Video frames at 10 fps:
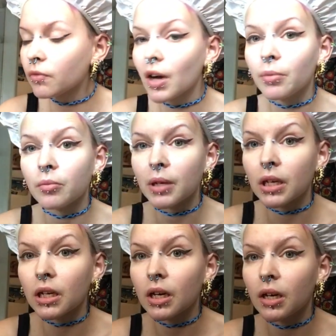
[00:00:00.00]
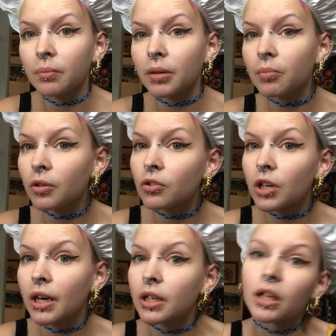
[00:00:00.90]
rebel media people
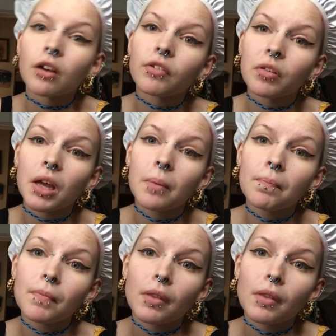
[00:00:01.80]
trying to interview them,